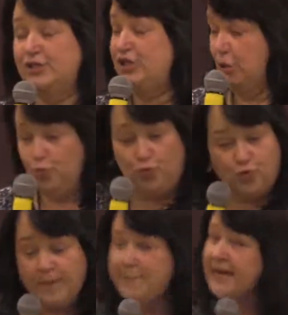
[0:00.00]
she can
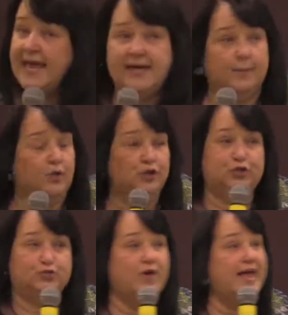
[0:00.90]
rip an animal to
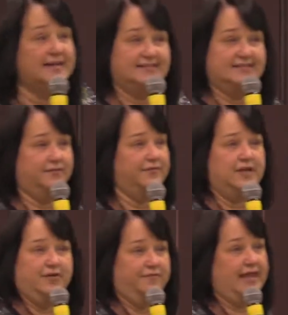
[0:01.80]
shreds to
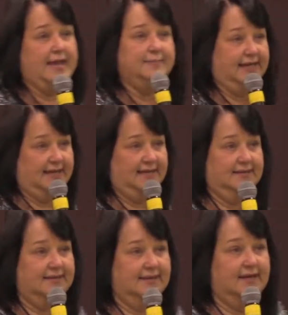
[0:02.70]
feed her family.
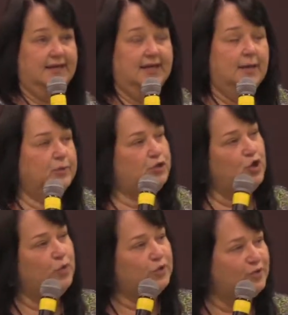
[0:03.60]
But you
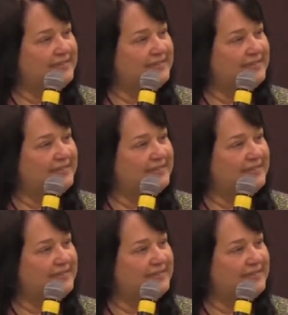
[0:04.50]
know what, those